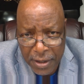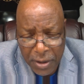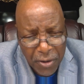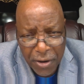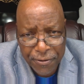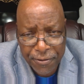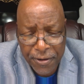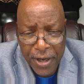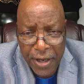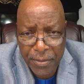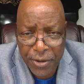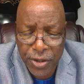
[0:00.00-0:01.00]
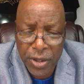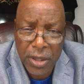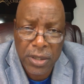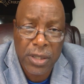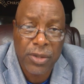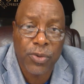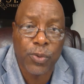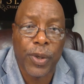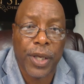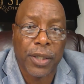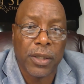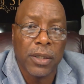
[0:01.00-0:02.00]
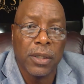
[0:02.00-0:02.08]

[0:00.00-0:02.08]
They're afraid, but Jesus went.